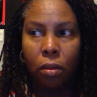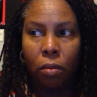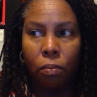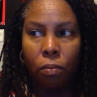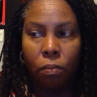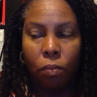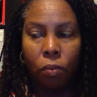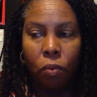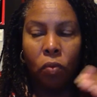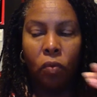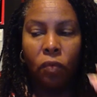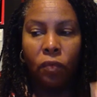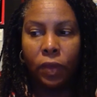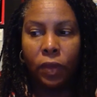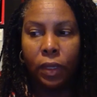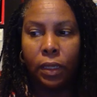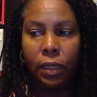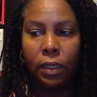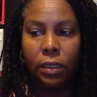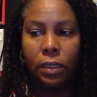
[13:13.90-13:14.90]

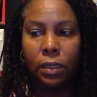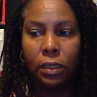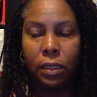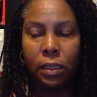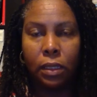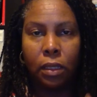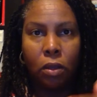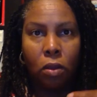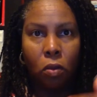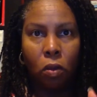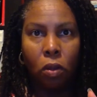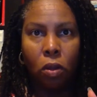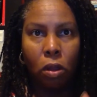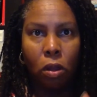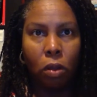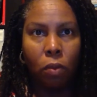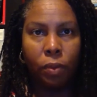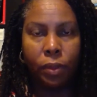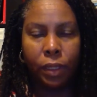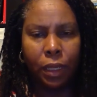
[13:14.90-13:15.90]
movies that go
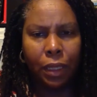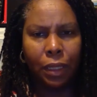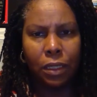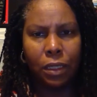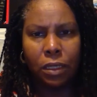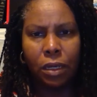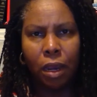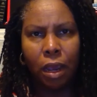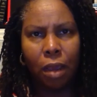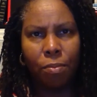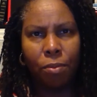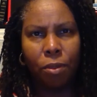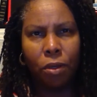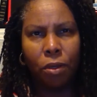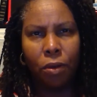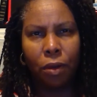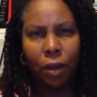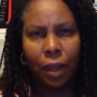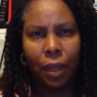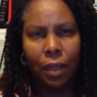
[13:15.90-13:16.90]
along with each
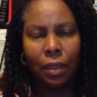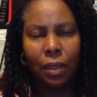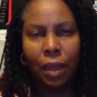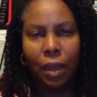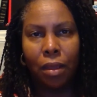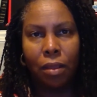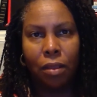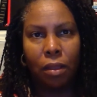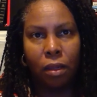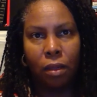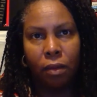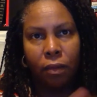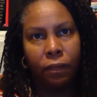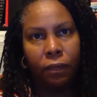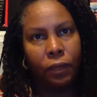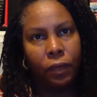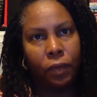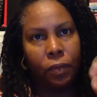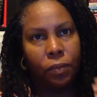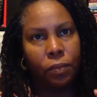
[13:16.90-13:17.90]
chapter, and now
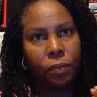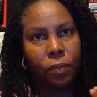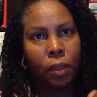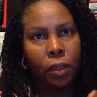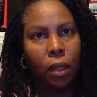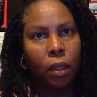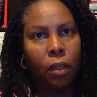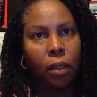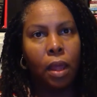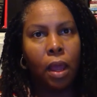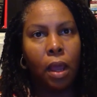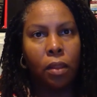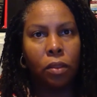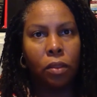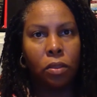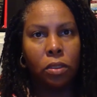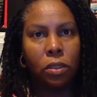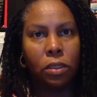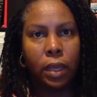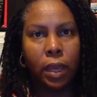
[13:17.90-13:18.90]
they've locked
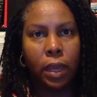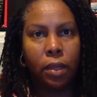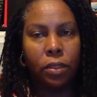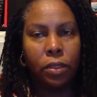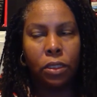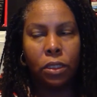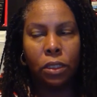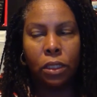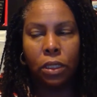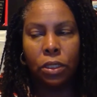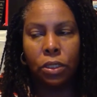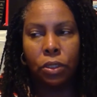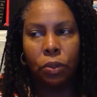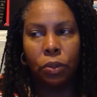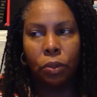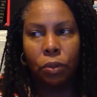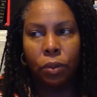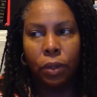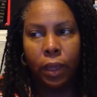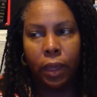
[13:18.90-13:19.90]
those down so that
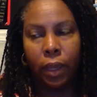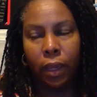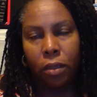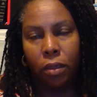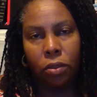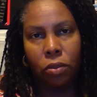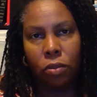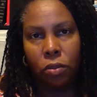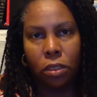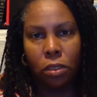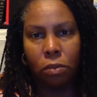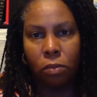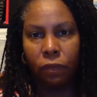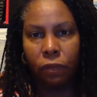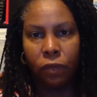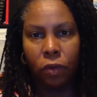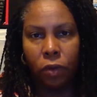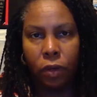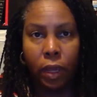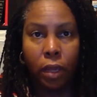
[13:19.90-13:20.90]
you can't use them
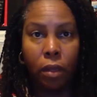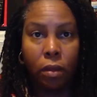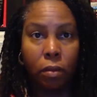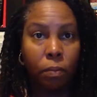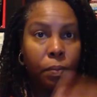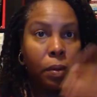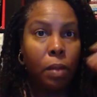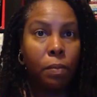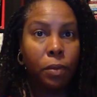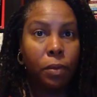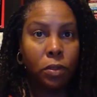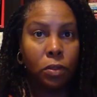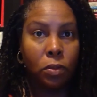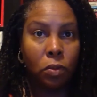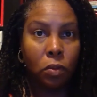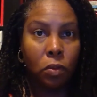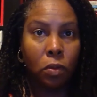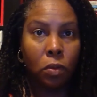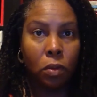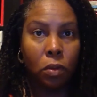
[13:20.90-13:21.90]
if you're not in public
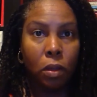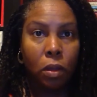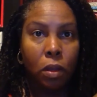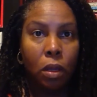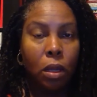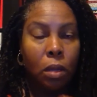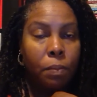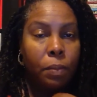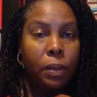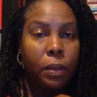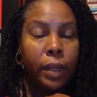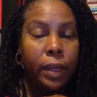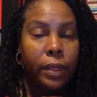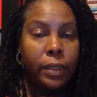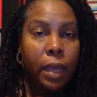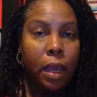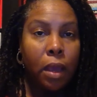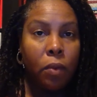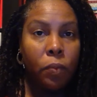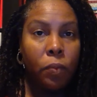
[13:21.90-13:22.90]
school. But
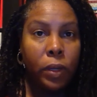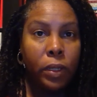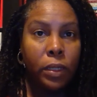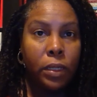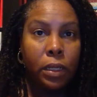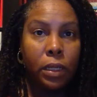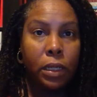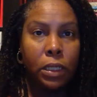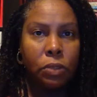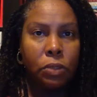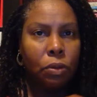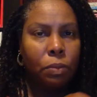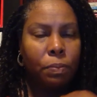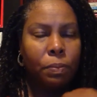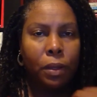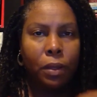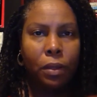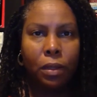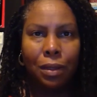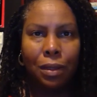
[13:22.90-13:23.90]
that's how we did history.
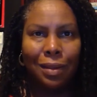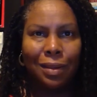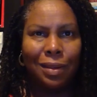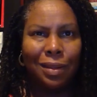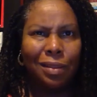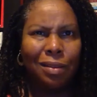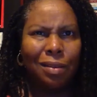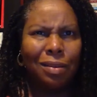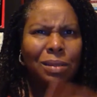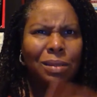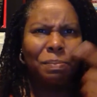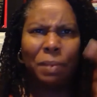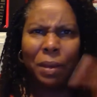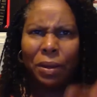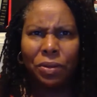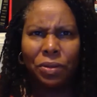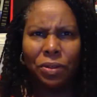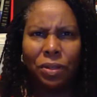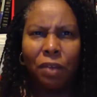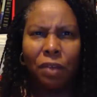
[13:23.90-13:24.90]
But there's
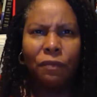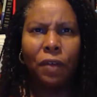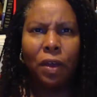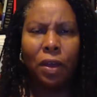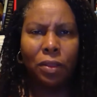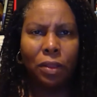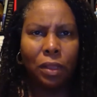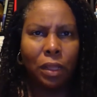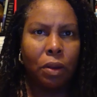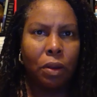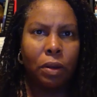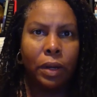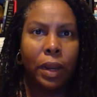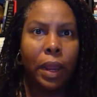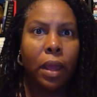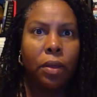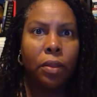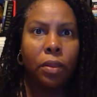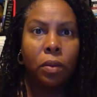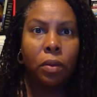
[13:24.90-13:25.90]
better stuff out there
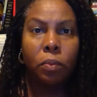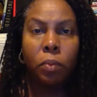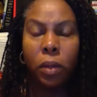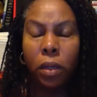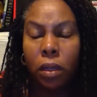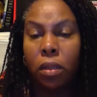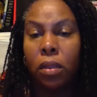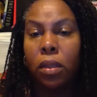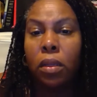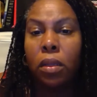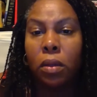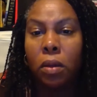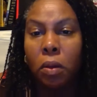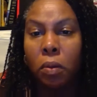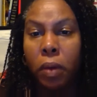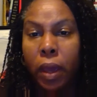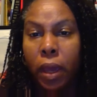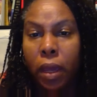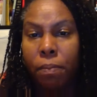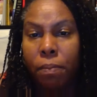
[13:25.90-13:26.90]
now than what
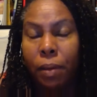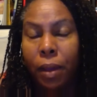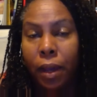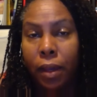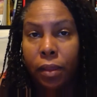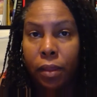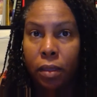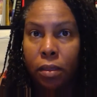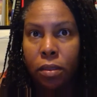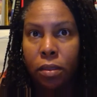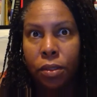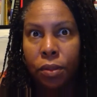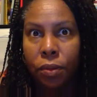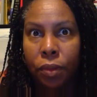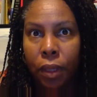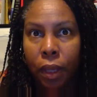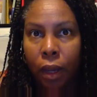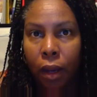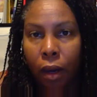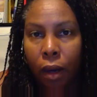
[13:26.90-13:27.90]
Glencoe had back then.
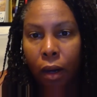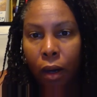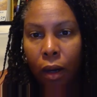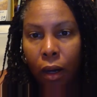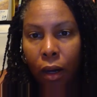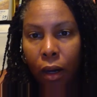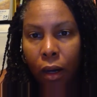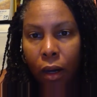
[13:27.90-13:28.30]
So there,